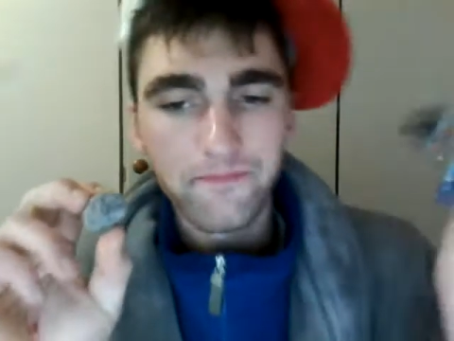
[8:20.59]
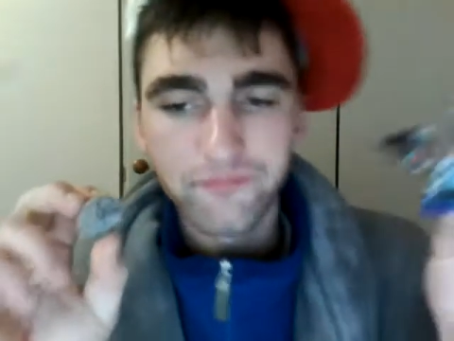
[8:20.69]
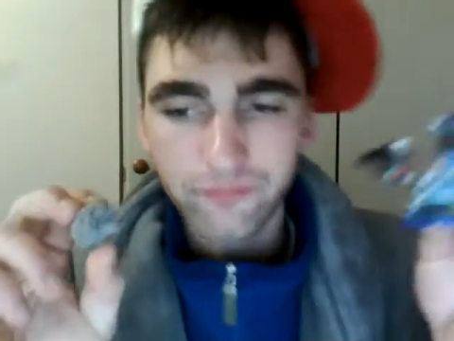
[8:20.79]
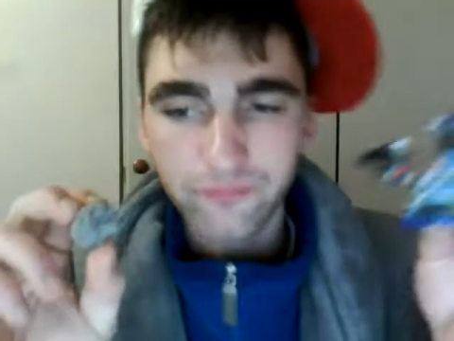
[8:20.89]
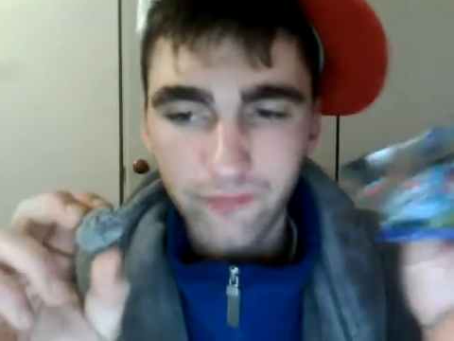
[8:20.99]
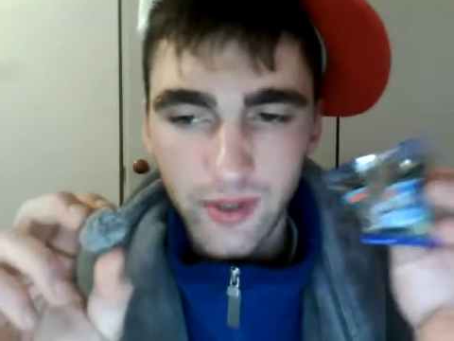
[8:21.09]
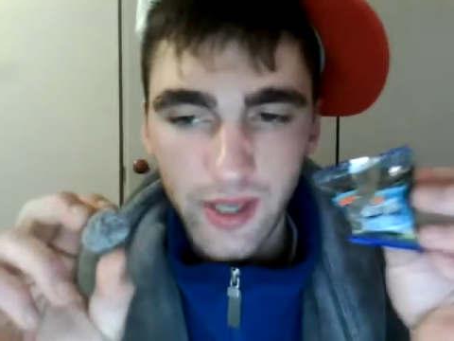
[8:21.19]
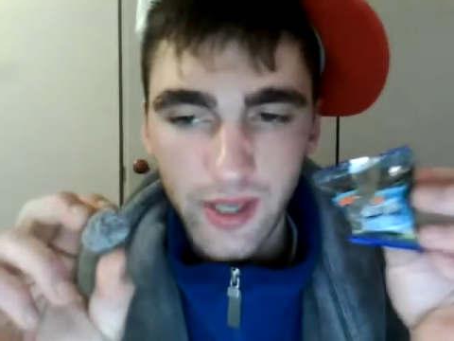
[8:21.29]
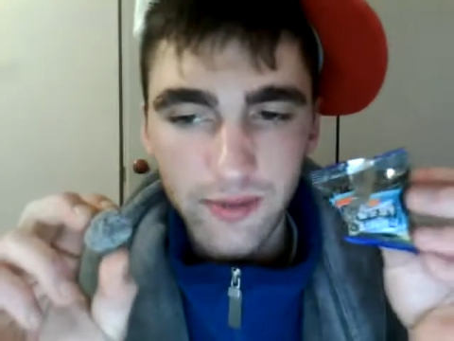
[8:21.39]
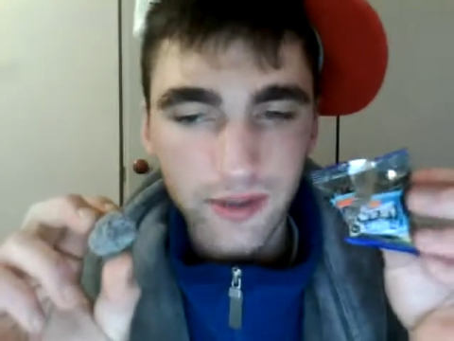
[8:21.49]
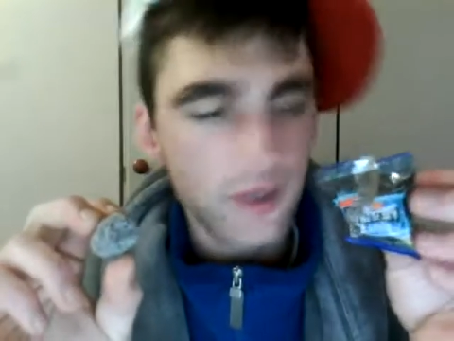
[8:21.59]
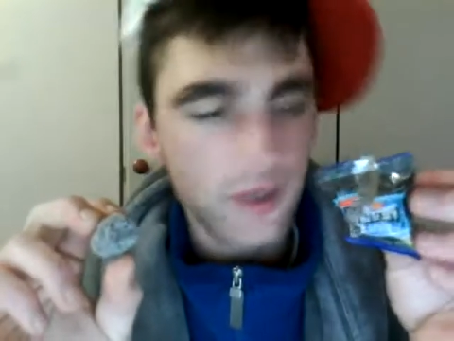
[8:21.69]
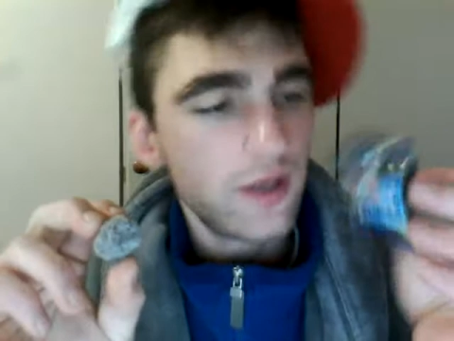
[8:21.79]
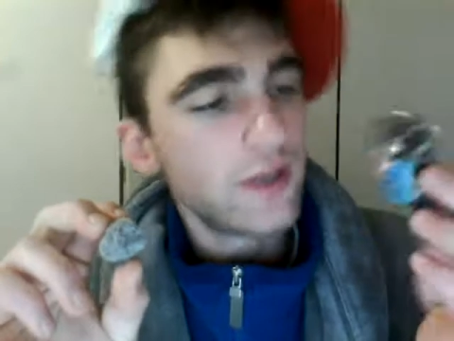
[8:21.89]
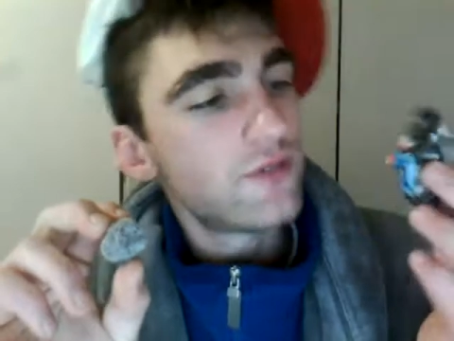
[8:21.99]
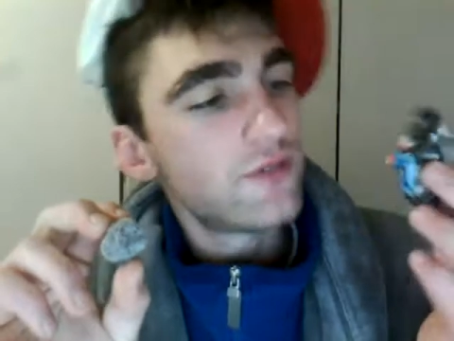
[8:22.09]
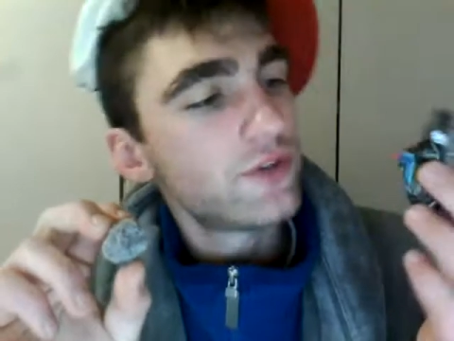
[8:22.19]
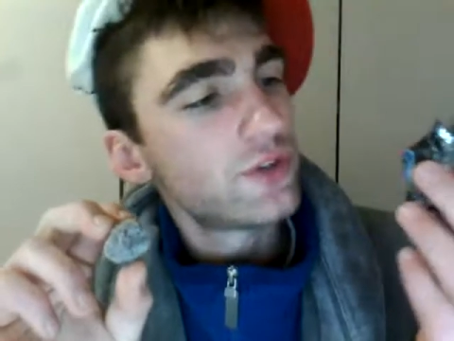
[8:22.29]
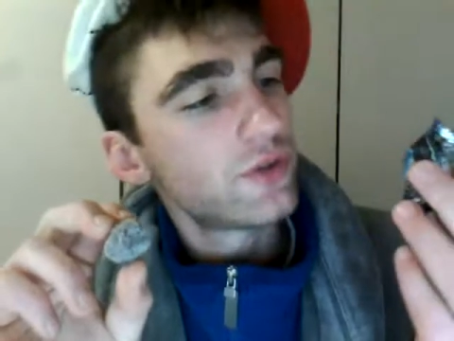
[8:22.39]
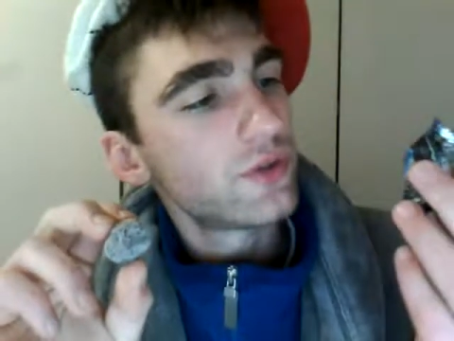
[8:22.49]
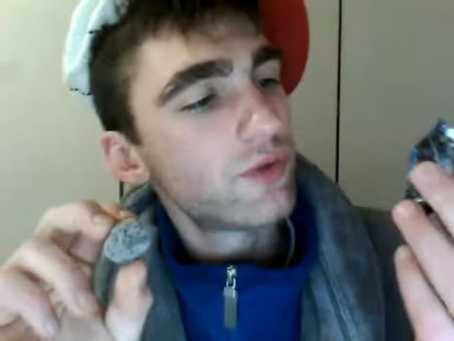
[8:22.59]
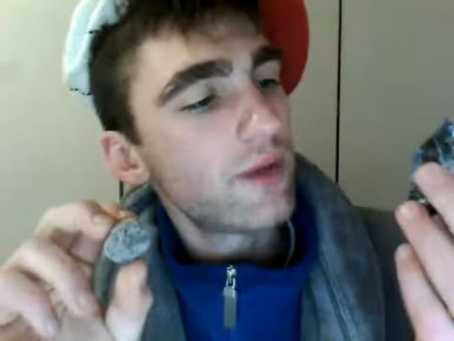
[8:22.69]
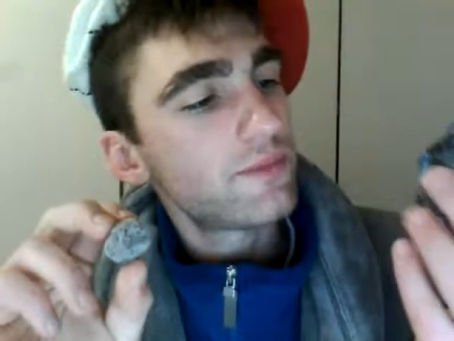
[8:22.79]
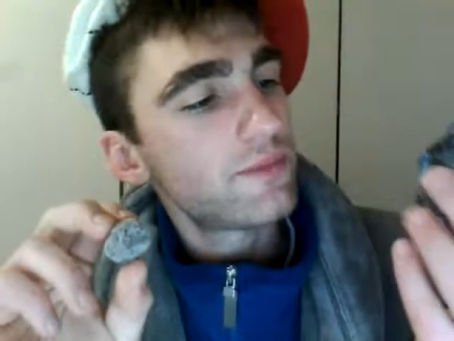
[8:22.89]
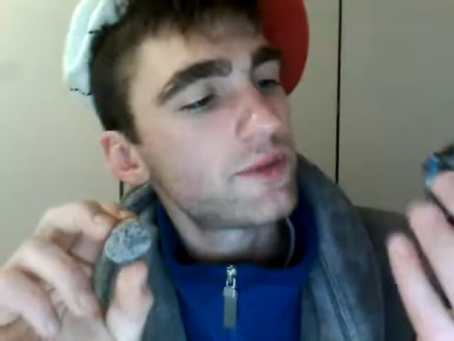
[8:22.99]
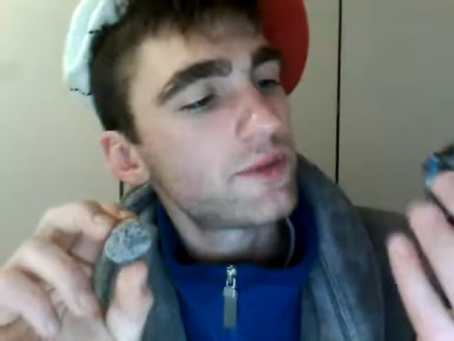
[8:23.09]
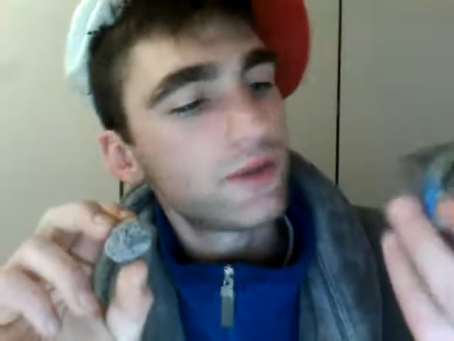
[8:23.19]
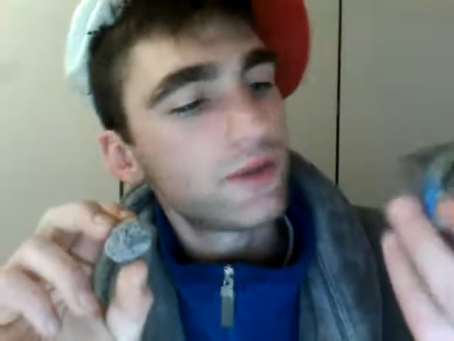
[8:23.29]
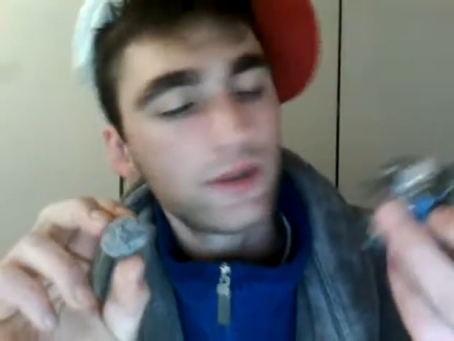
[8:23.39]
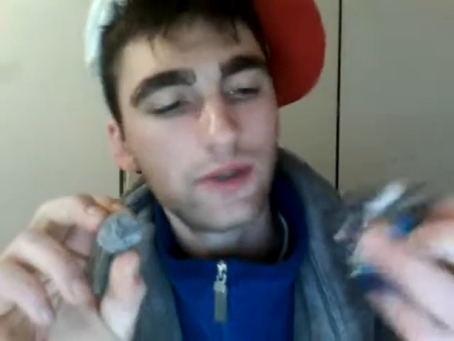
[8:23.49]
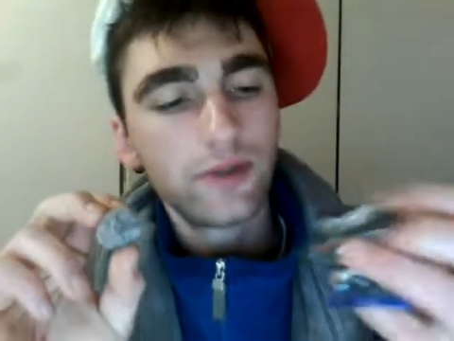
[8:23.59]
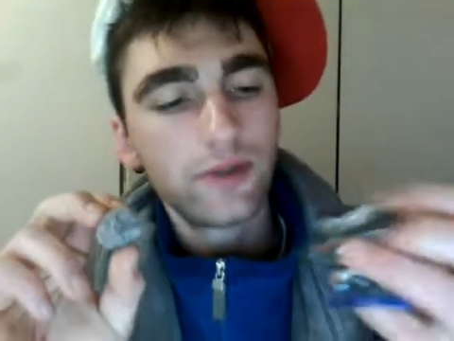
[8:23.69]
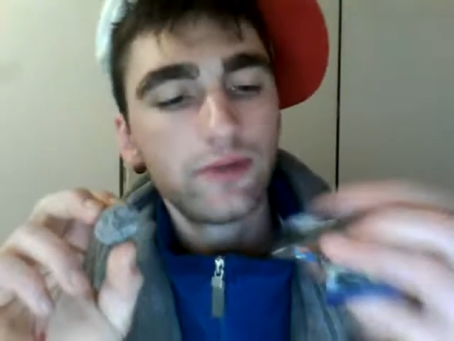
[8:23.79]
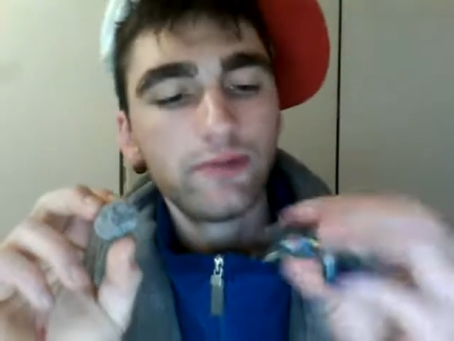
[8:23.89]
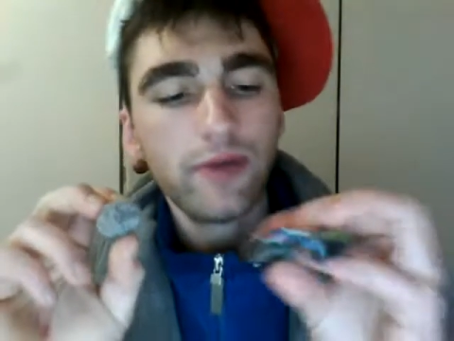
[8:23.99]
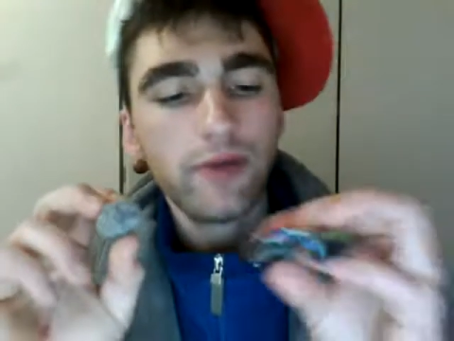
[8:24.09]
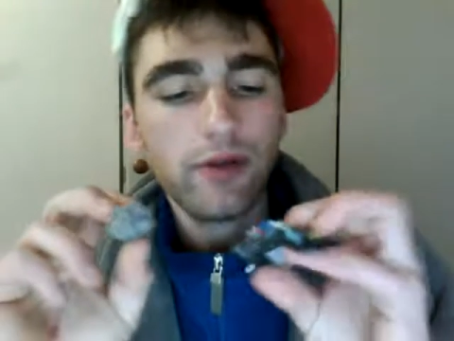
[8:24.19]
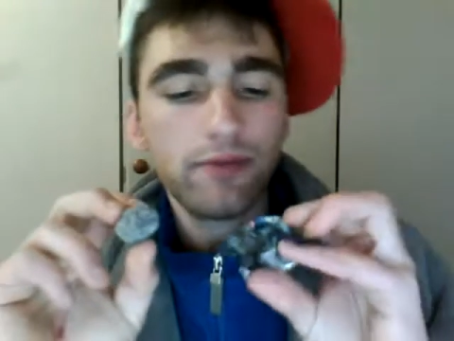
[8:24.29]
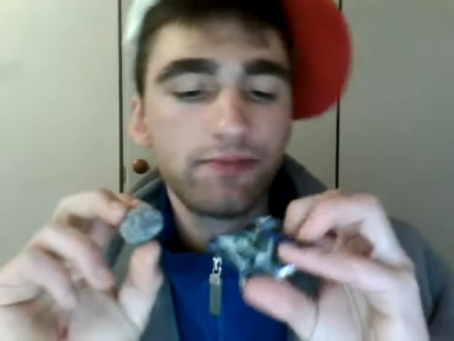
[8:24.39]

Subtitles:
It came in an individually wrapped manner.